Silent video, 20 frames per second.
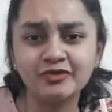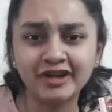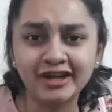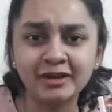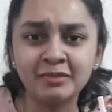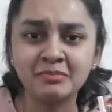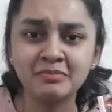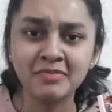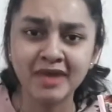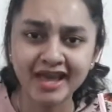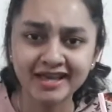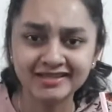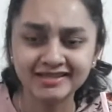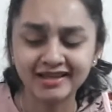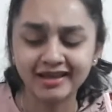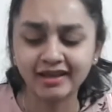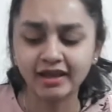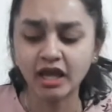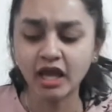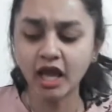freaking
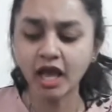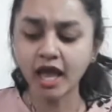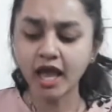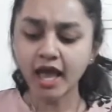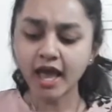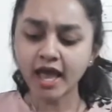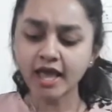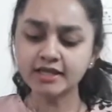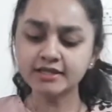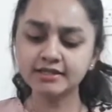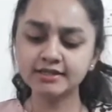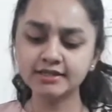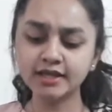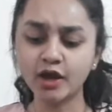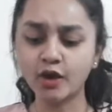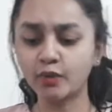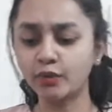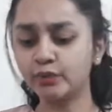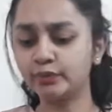basic. So